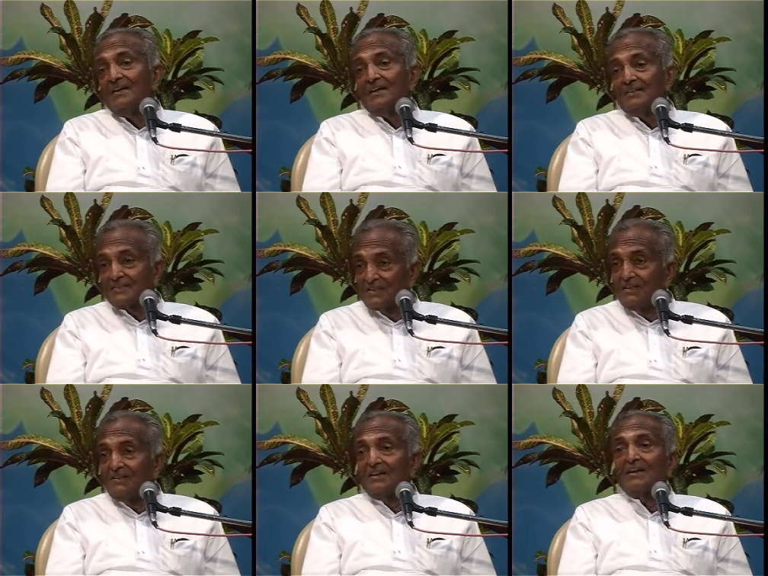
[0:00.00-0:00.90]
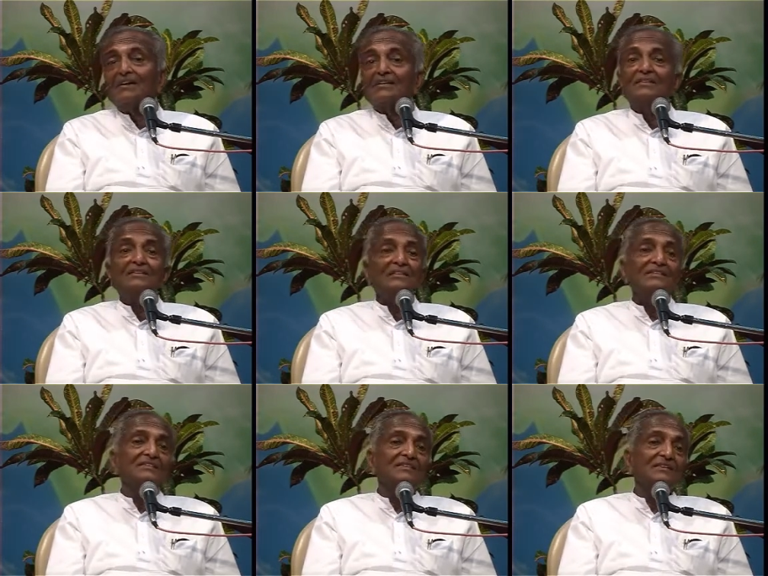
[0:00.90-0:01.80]
And still there are
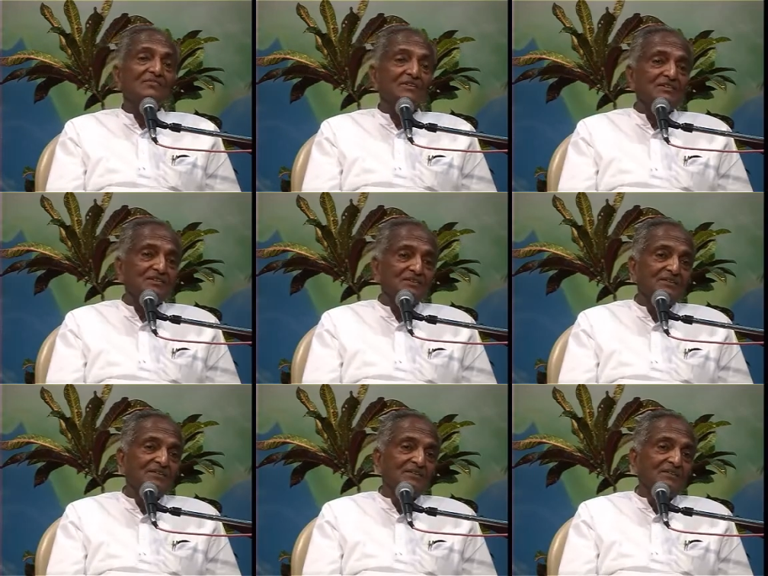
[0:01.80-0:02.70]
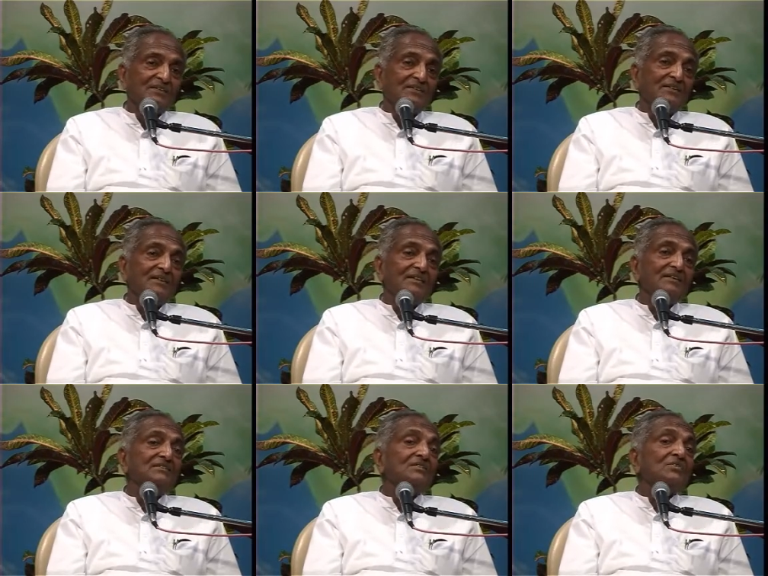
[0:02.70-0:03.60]
countries in which
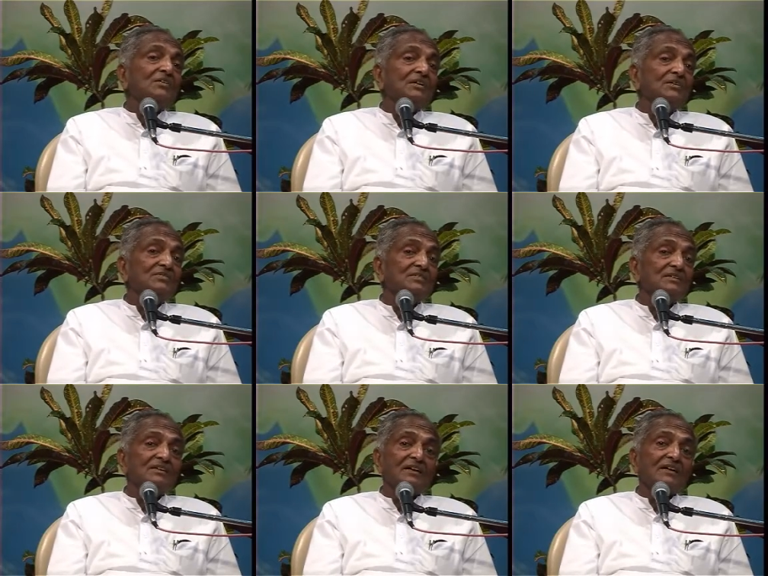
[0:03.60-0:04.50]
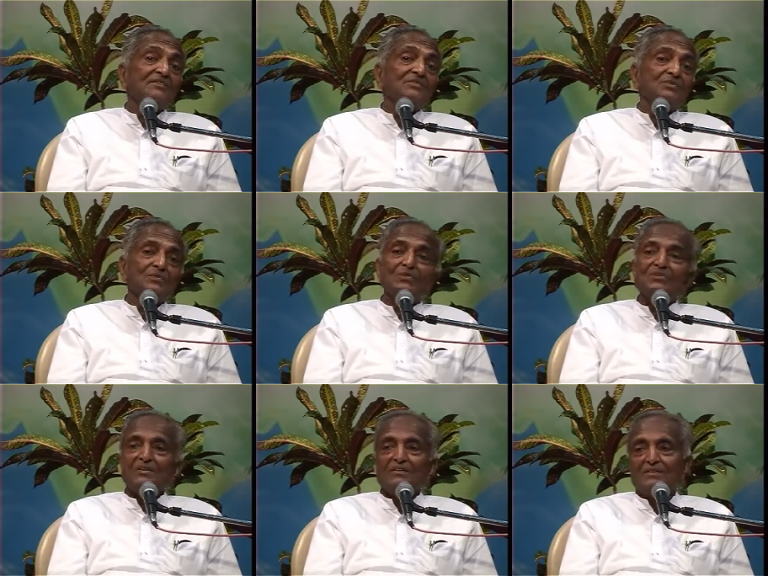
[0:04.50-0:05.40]
ladies do not have still right to vote.